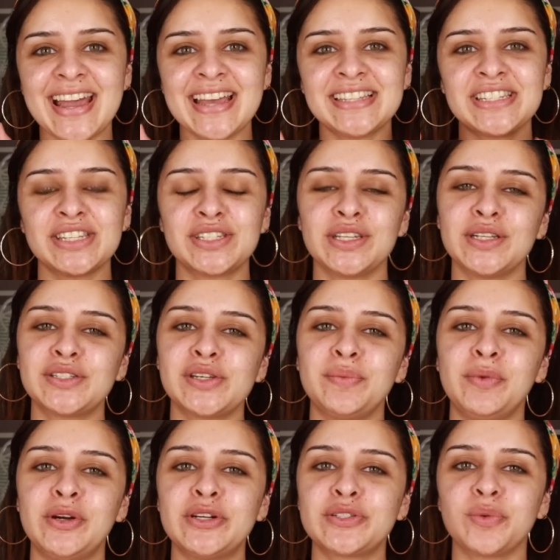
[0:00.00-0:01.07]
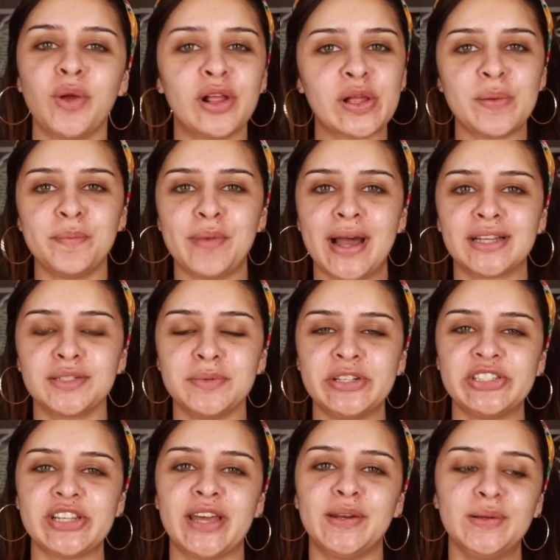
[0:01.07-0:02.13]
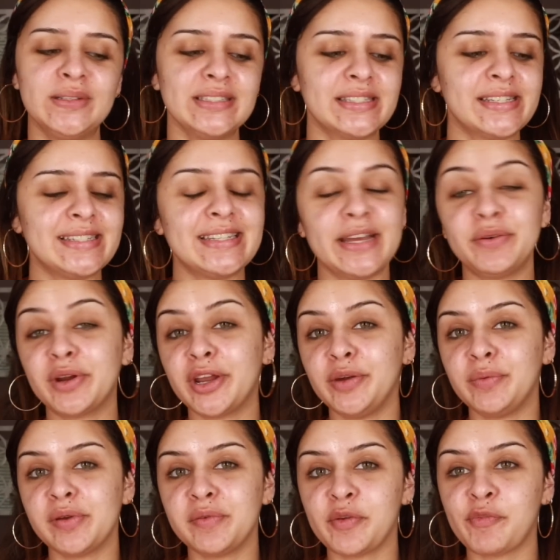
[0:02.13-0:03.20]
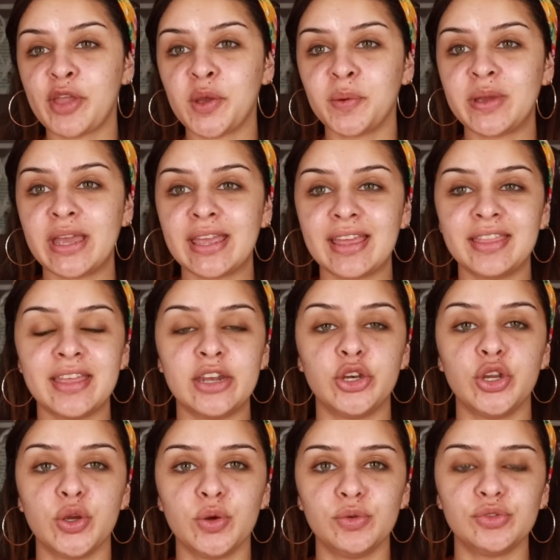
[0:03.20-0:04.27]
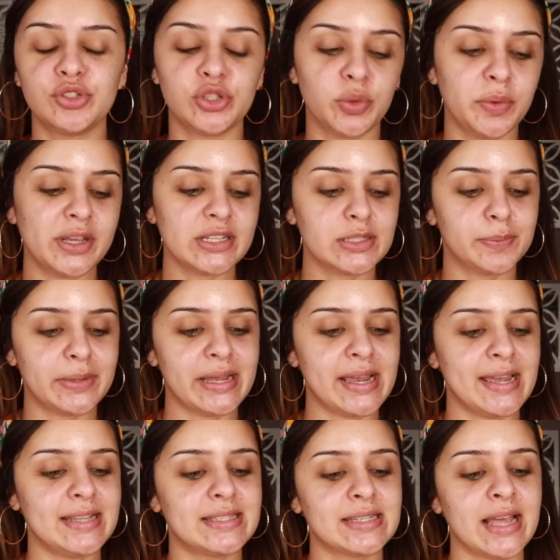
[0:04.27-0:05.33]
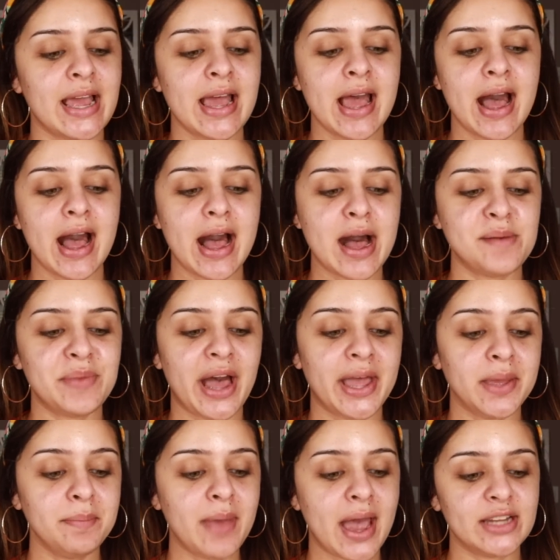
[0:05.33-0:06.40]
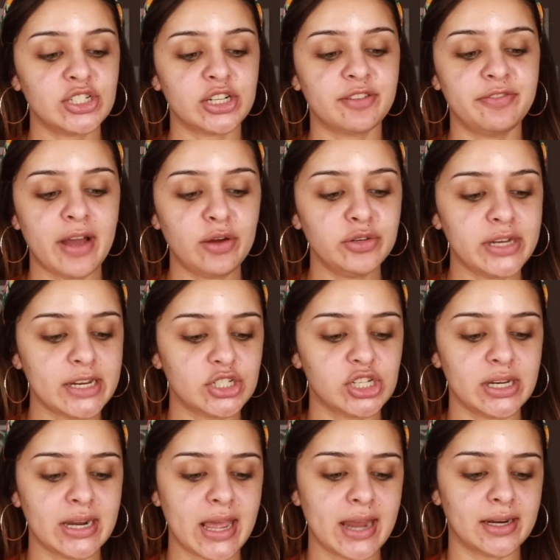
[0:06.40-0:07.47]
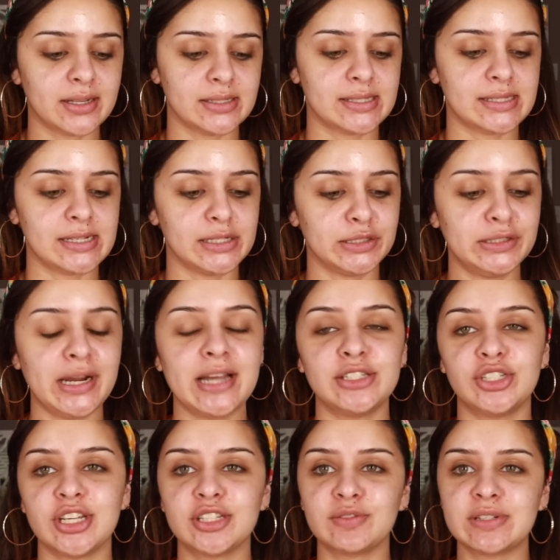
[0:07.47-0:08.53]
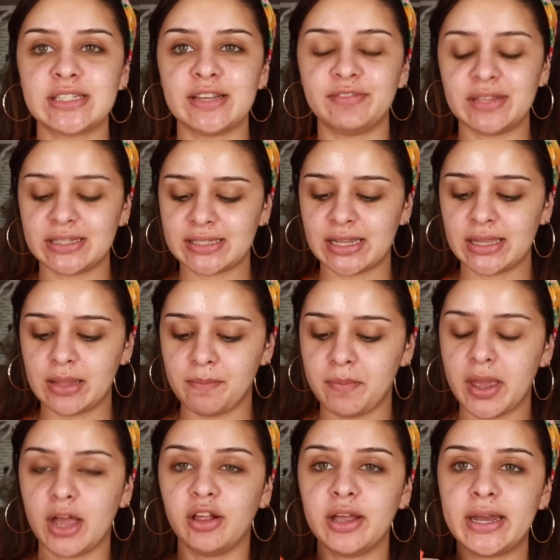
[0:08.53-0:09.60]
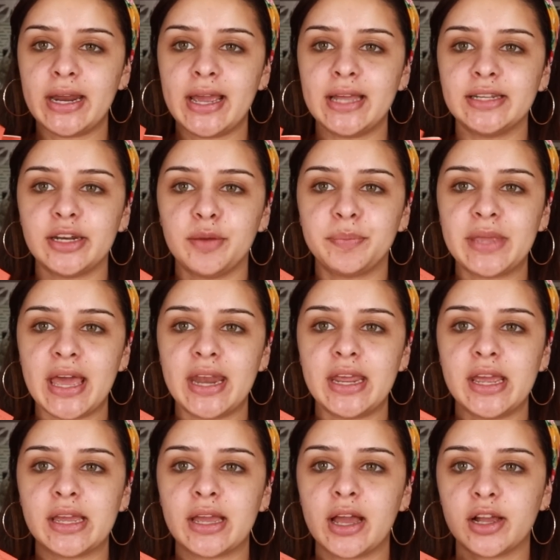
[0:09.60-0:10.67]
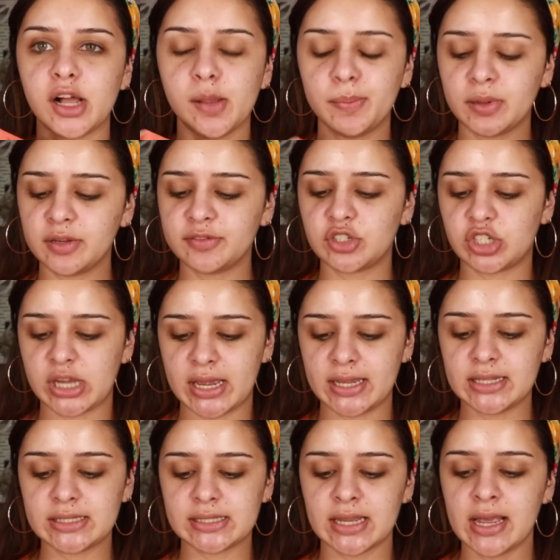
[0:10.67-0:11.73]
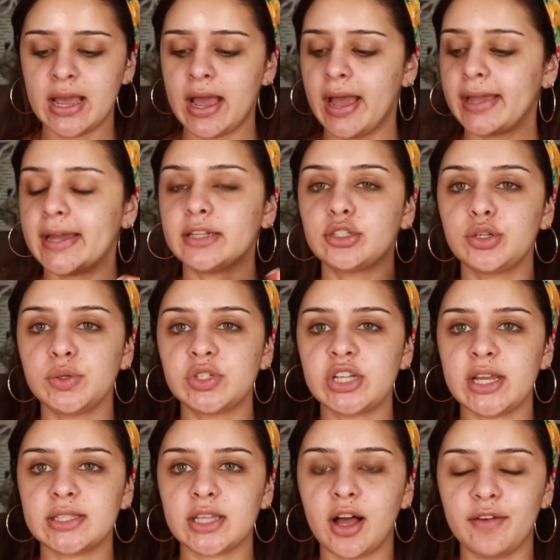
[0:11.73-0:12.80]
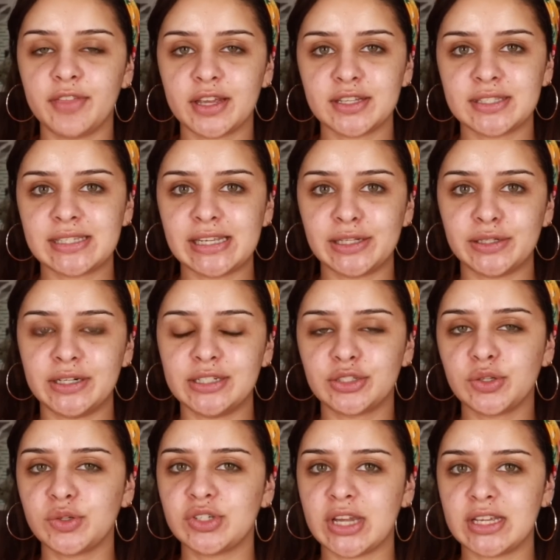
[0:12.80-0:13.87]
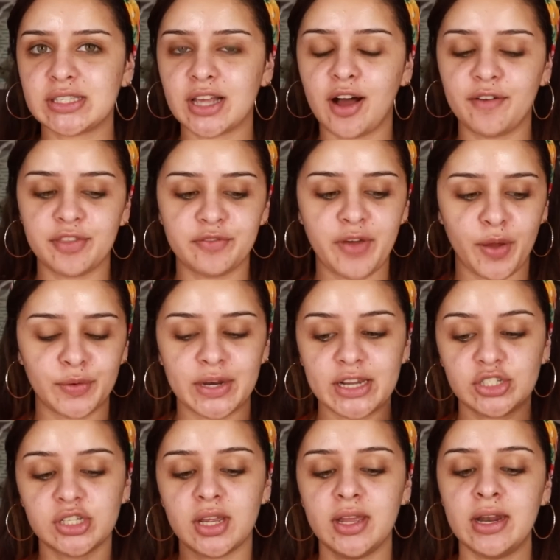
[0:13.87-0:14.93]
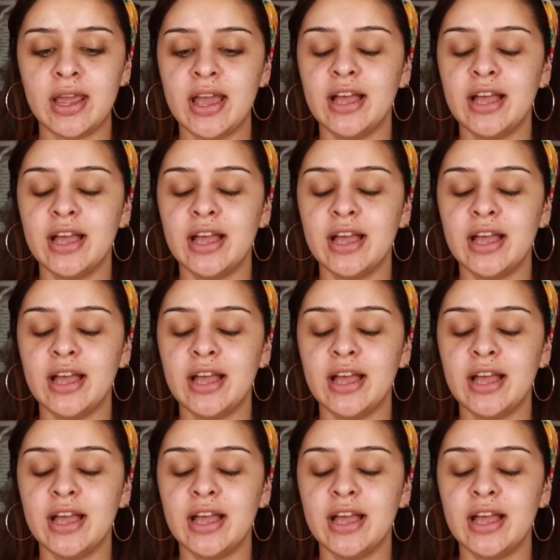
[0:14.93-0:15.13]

guys, it's Sheila Shimmers. Welcome back to my channel. Today we're going to be reviewing the new Juvia's Place um, I Am Magic Foundation and Concealer. I just received this in the mail and I ended up getting a couple of shades. I got two shades of the concealer and two shades of the foundation.